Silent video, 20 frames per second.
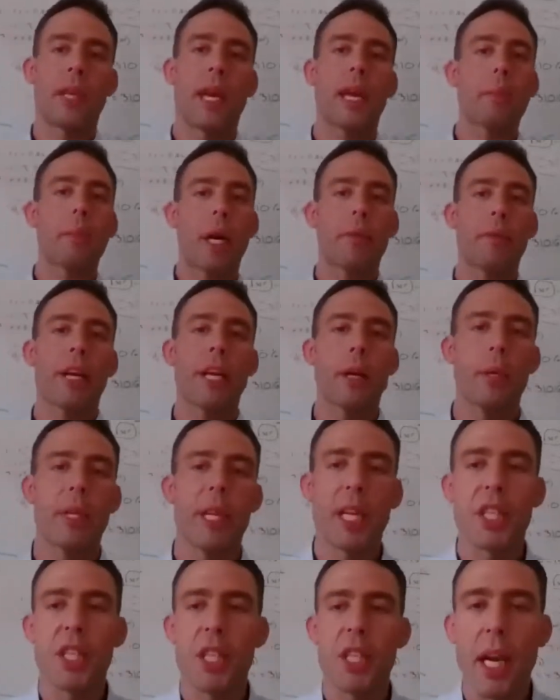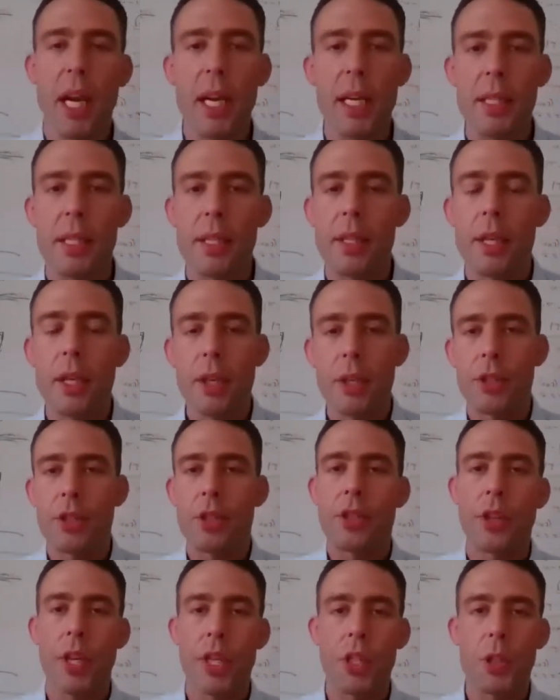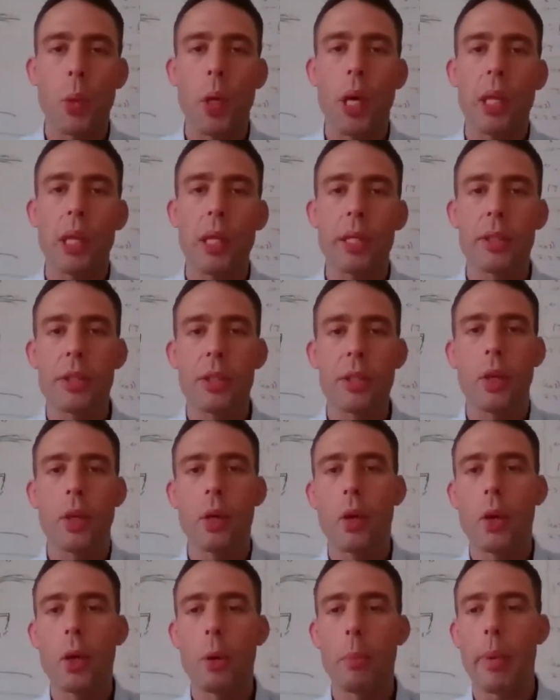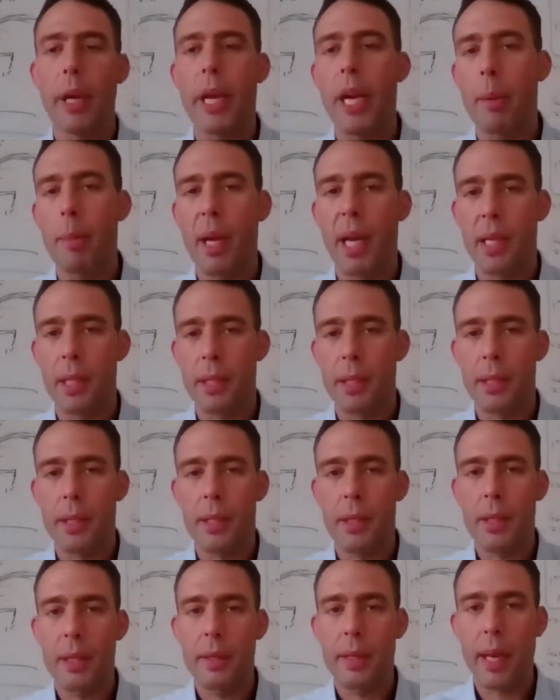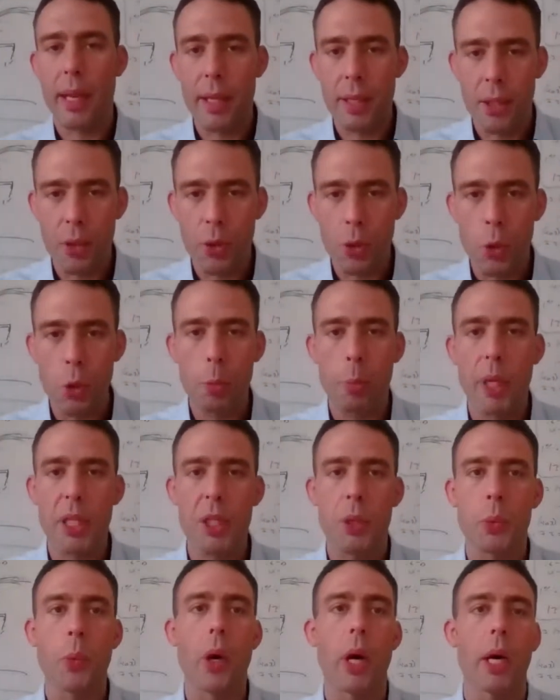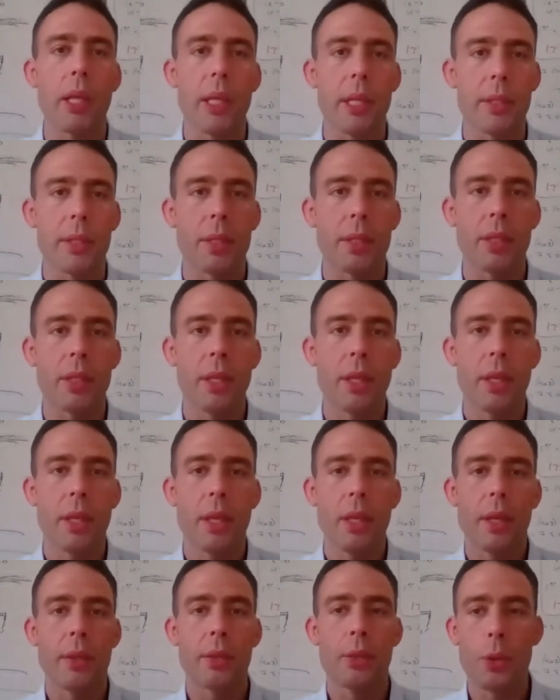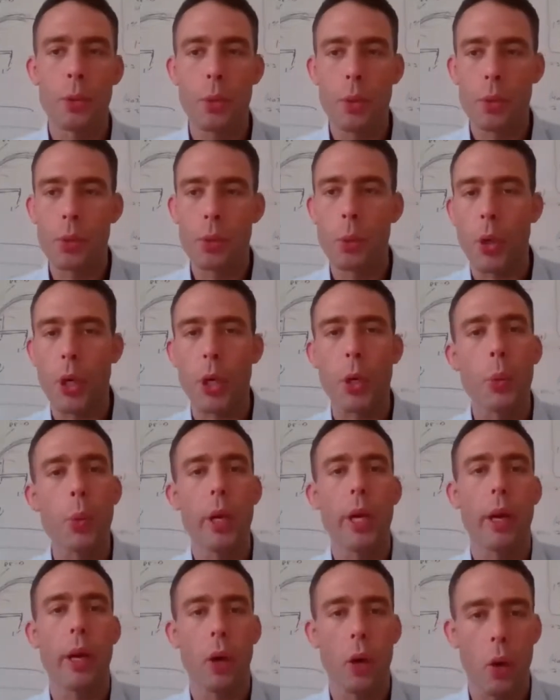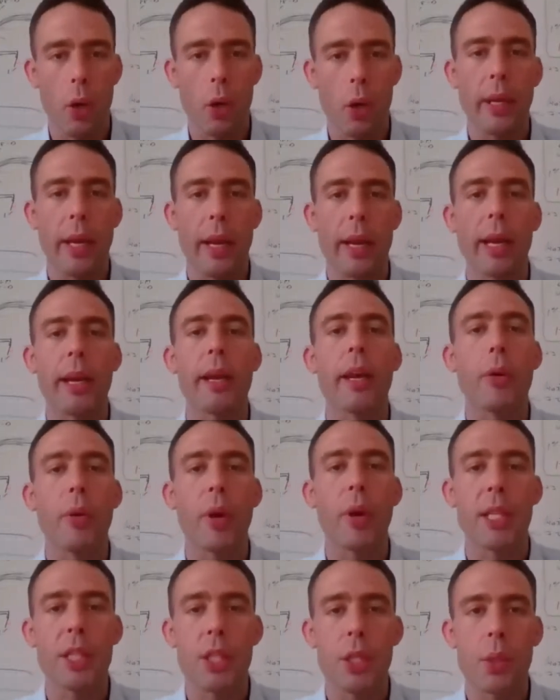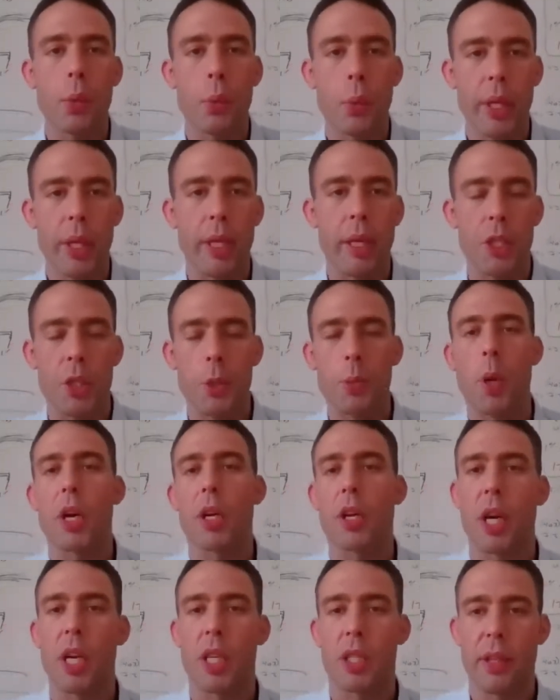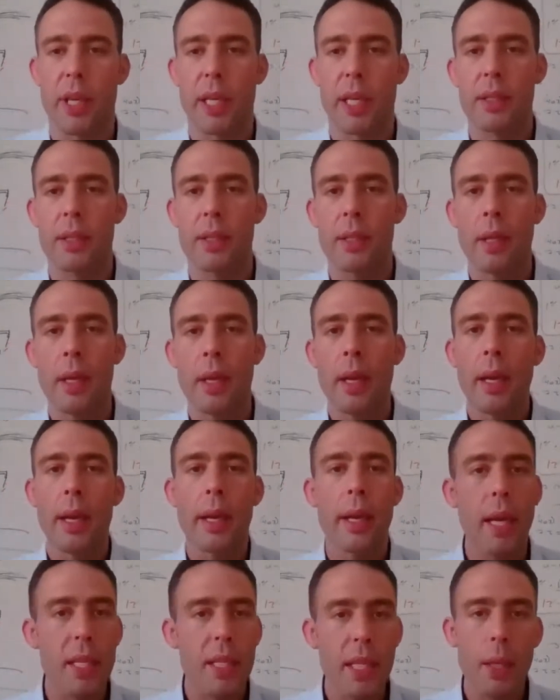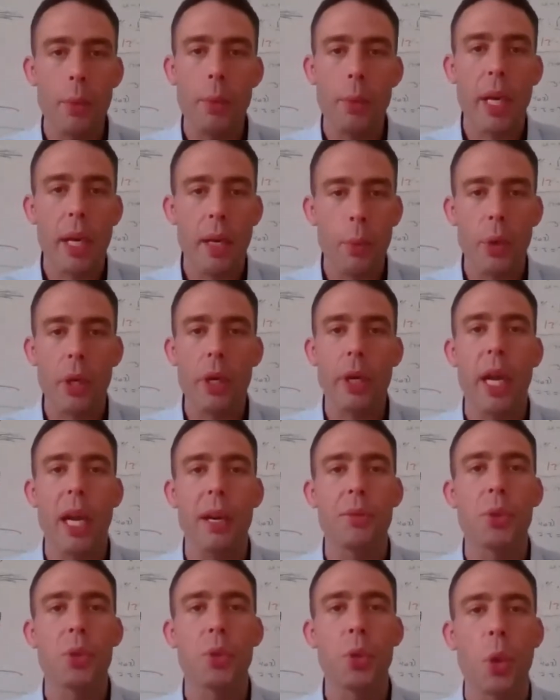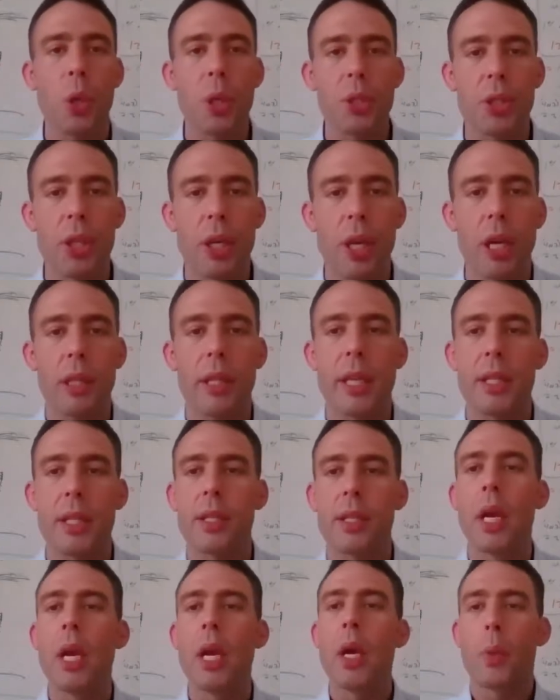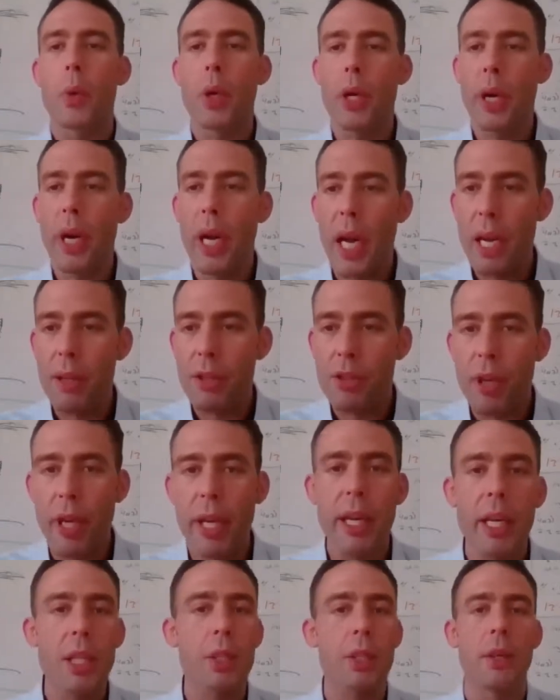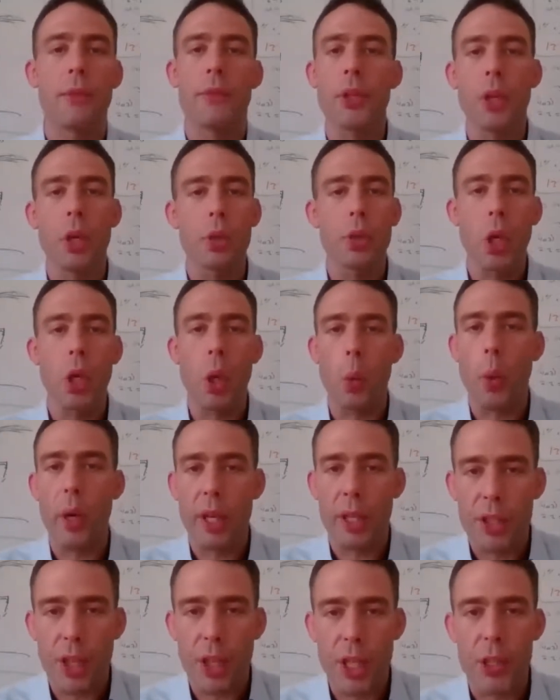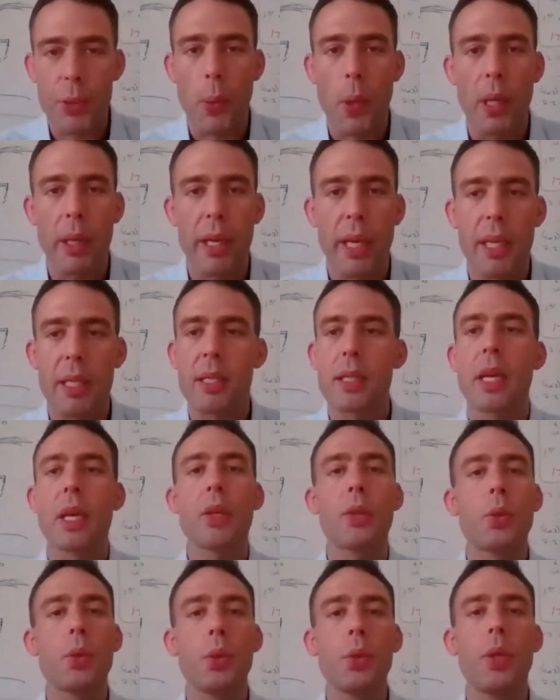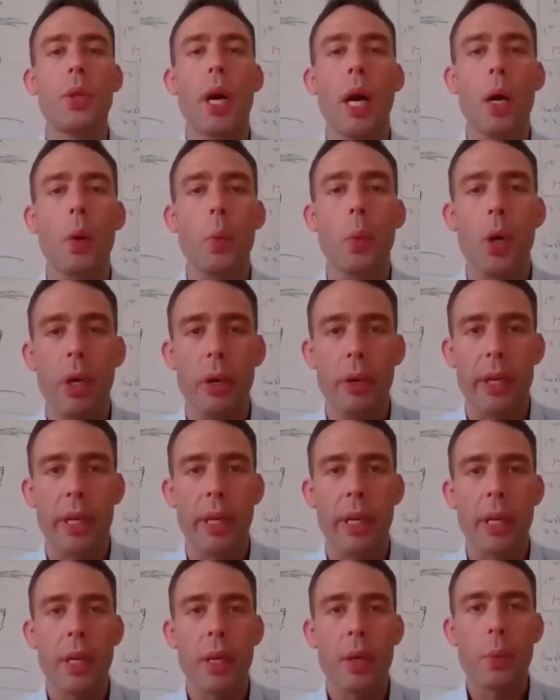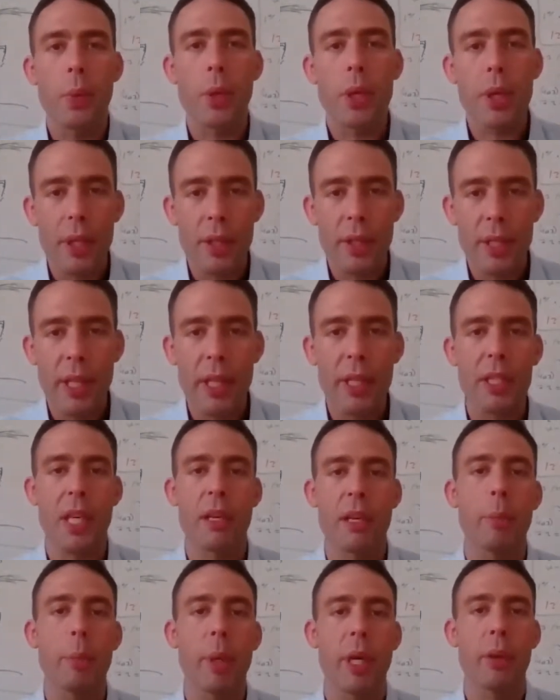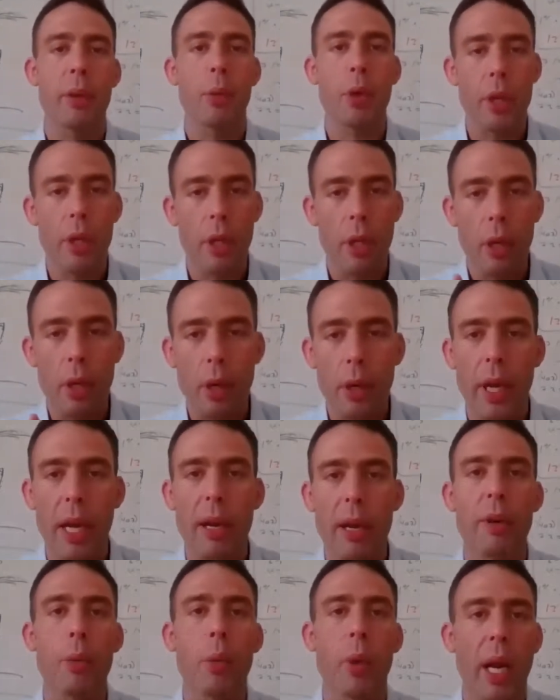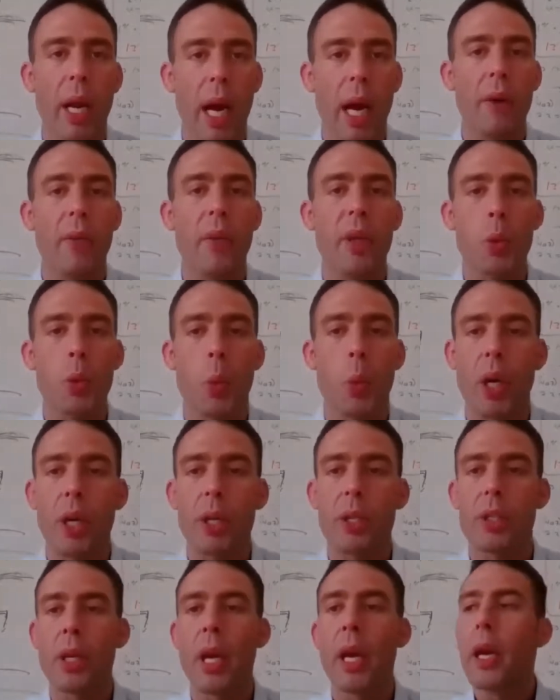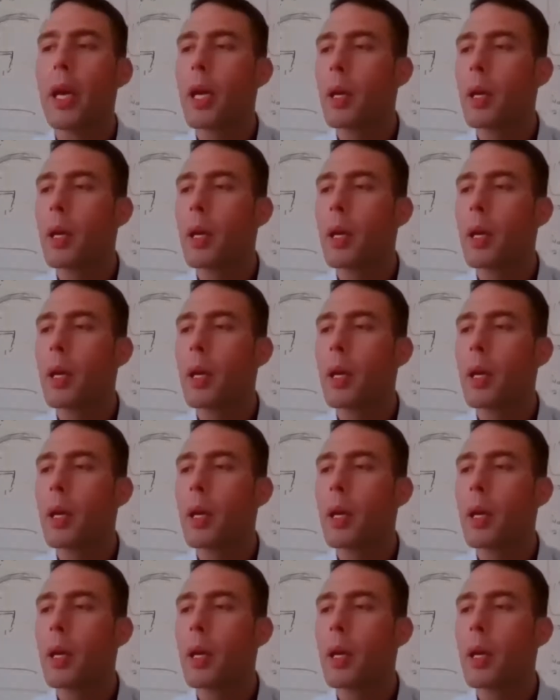Take my recommendation, guys. Trust Wallet or MetaMask. That is the 2 best wallets to work with, or that integrates with a smart contract. And I said we're going to have tutorials on all this. We're going to have trainings. If you don't know what a Trust Wallet is, do not worry. We're going to teach everybody. We're going to learn everyone how this works.